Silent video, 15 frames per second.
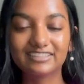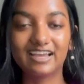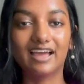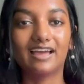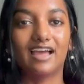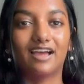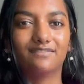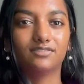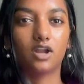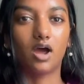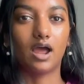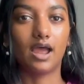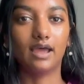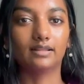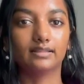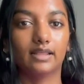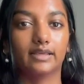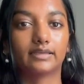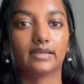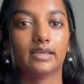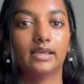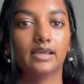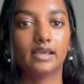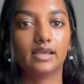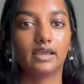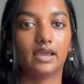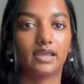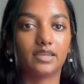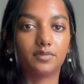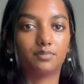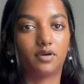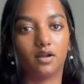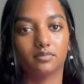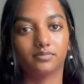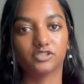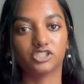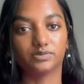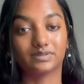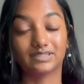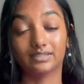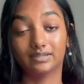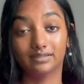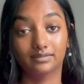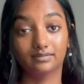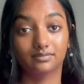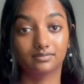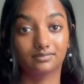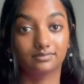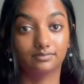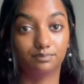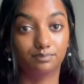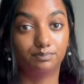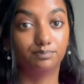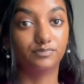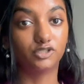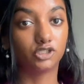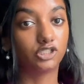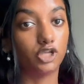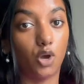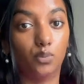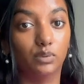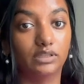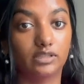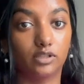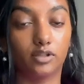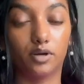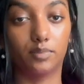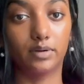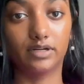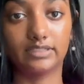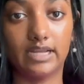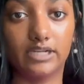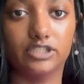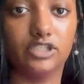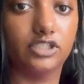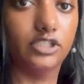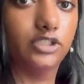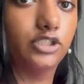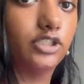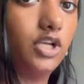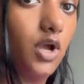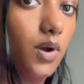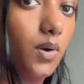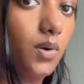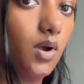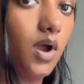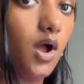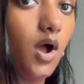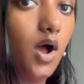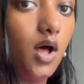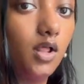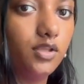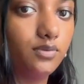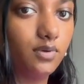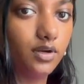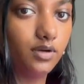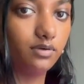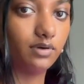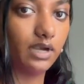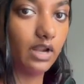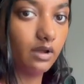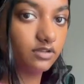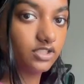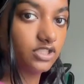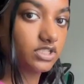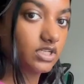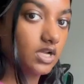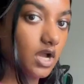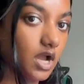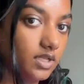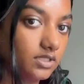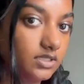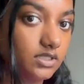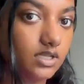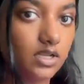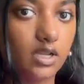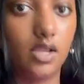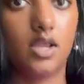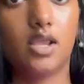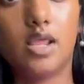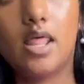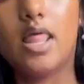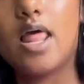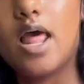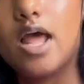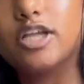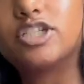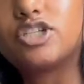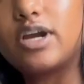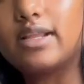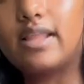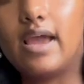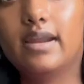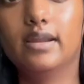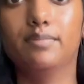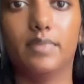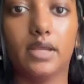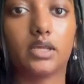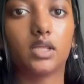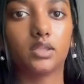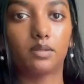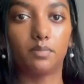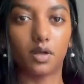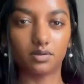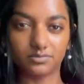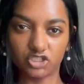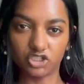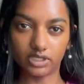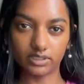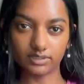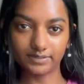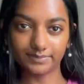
I have not had like any problem just because I didn't sew with a little bit of tension. So all you wanna do right now is just cut a straight line and make the bottom straight.